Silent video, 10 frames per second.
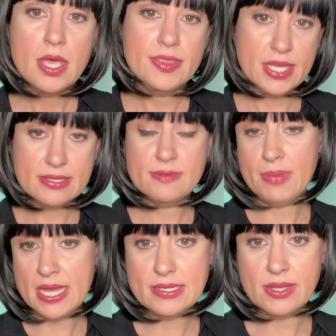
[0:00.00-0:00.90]
This
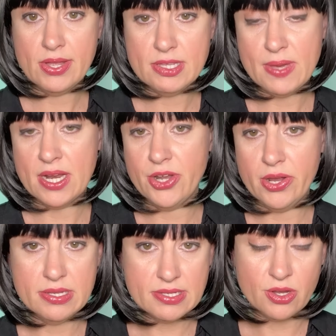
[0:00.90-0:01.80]
basically is better known
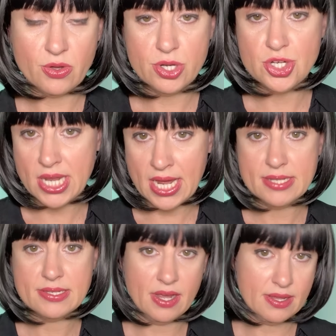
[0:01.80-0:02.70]
in psychology
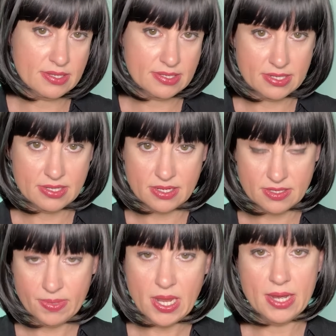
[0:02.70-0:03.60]
as narcissistic
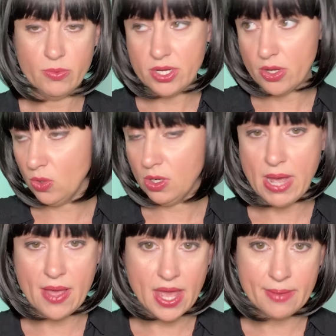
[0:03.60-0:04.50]
supply, and we know all
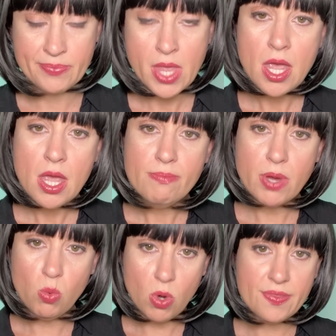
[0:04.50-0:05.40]
about that.
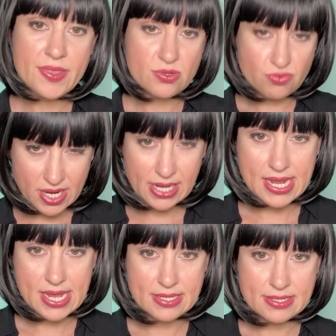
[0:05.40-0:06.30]
But what this really
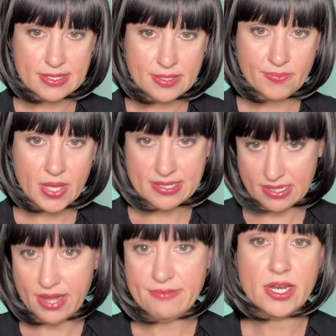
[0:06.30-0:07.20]
is
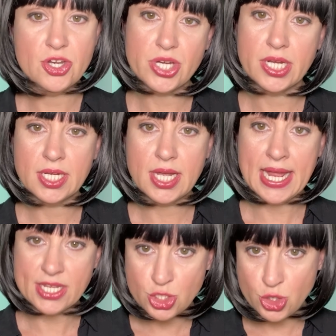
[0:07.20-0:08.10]
life energy.
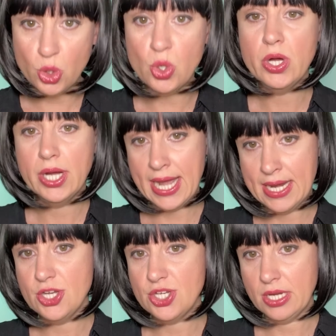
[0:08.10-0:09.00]
It's your
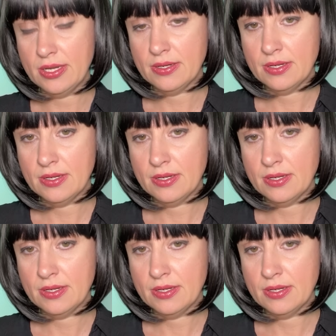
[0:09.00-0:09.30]
energy.